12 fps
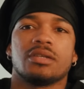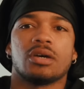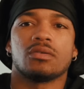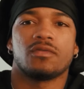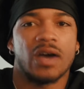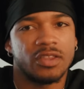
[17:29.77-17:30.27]
You
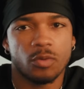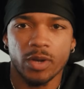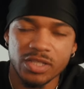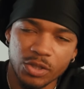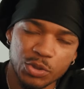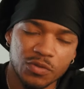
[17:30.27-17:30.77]
know, find the
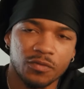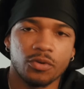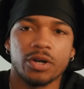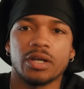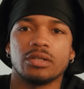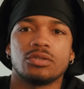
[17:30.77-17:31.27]
resolution
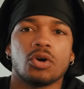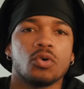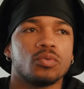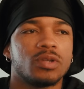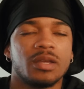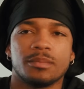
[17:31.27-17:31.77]
for it.
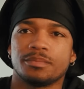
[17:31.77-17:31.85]
Don't